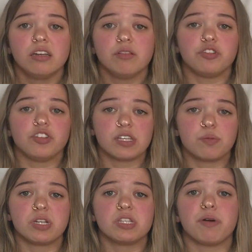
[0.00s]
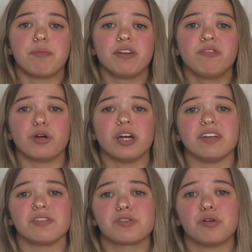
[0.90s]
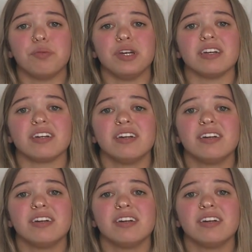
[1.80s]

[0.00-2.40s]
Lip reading: which explains why my forehead is so big,